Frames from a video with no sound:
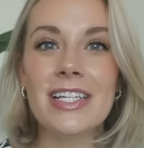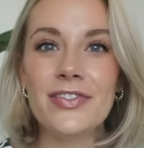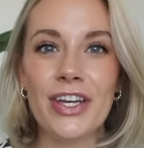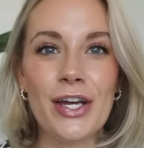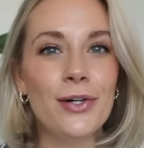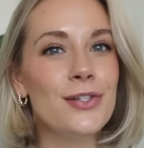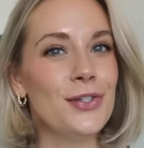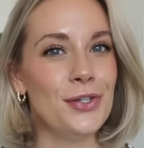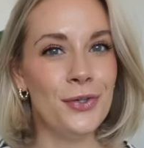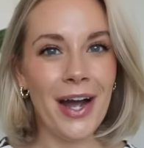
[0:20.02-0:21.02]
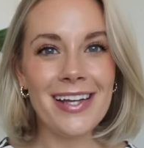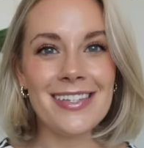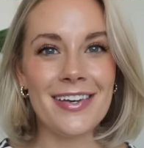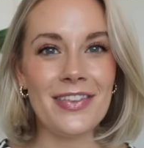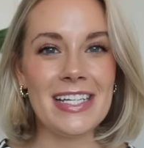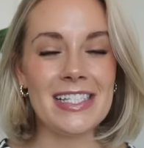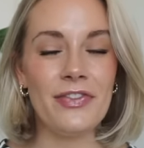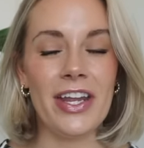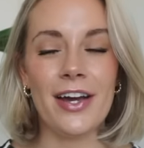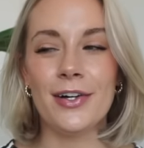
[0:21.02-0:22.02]
these videos, you guys love these
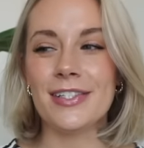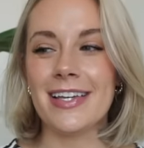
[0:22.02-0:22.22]
videos,